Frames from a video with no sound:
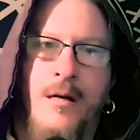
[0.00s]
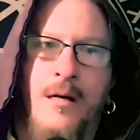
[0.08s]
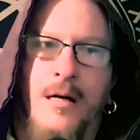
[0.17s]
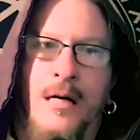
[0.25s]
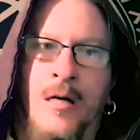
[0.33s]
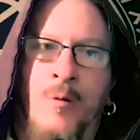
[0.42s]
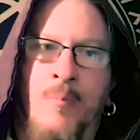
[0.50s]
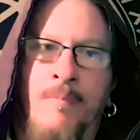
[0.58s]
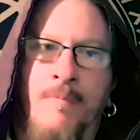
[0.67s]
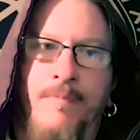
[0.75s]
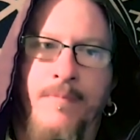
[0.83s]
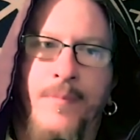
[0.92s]

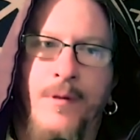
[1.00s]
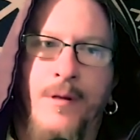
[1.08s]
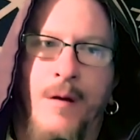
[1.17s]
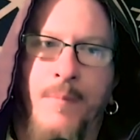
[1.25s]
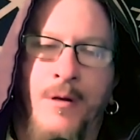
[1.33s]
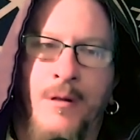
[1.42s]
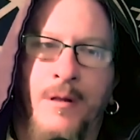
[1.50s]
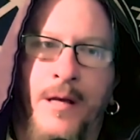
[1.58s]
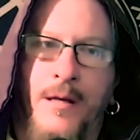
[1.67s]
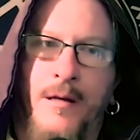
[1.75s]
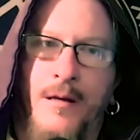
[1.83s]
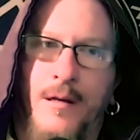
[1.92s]
um, I'm going to
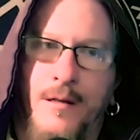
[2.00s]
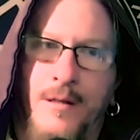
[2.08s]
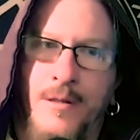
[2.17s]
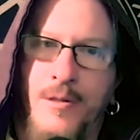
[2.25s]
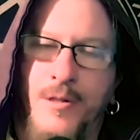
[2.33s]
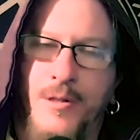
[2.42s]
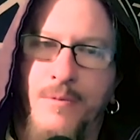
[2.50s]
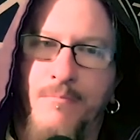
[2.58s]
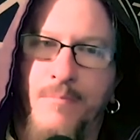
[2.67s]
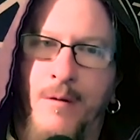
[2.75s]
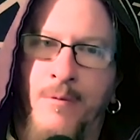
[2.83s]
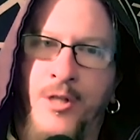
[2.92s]
link his,
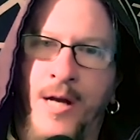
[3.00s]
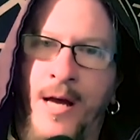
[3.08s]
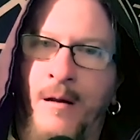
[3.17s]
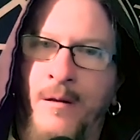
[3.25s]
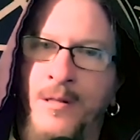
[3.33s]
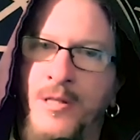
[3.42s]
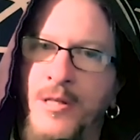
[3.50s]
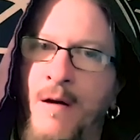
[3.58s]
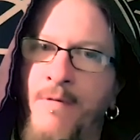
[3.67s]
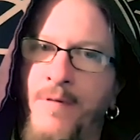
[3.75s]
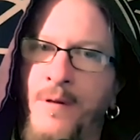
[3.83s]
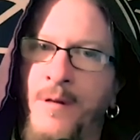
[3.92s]
you know, channel and
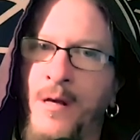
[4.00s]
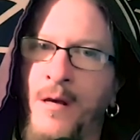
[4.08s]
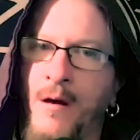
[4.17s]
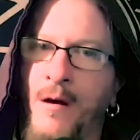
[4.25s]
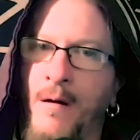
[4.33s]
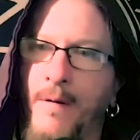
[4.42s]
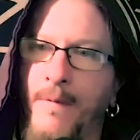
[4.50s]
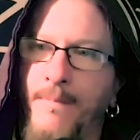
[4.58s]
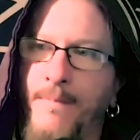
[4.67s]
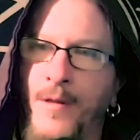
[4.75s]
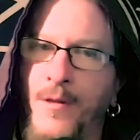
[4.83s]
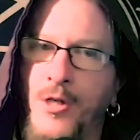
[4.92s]
stuff in the, uh,
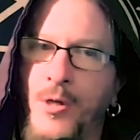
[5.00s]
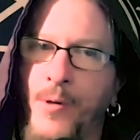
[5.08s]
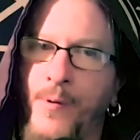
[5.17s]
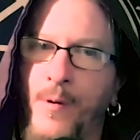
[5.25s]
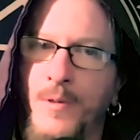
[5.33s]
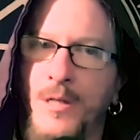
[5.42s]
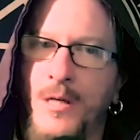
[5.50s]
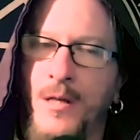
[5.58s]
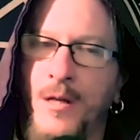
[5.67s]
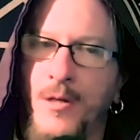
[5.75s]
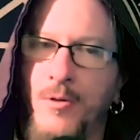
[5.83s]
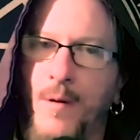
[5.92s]
in the show notes and in
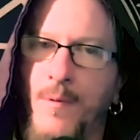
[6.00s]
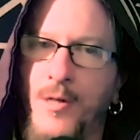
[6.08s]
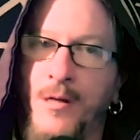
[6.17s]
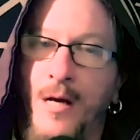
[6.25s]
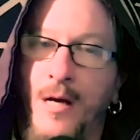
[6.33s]
the description.